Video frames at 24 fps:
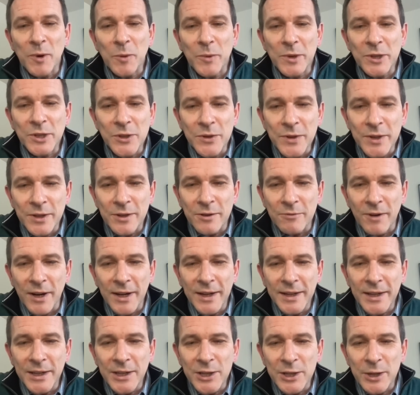But we do need the
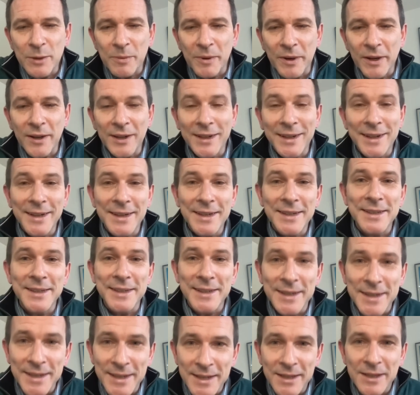right leadership, and our leaders
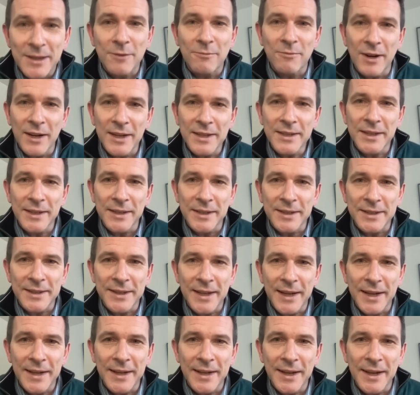need the right
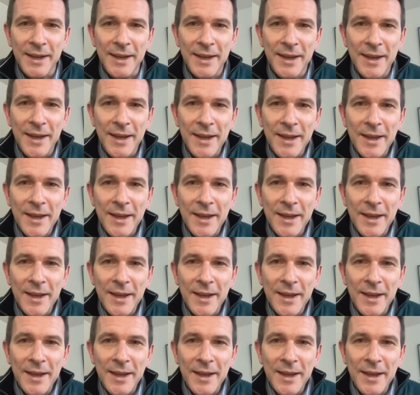understanding.